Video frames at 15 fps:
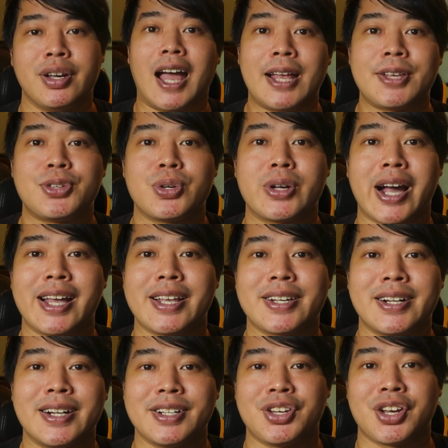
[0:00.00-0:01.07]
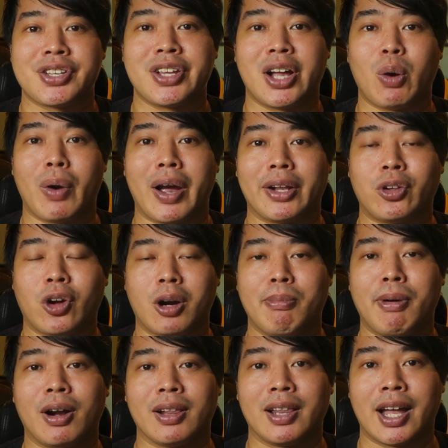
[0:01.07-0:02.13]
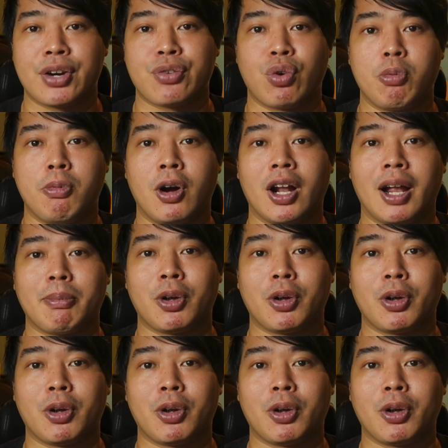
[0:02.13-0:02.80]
As you guys heard just now when I talked about a large robot,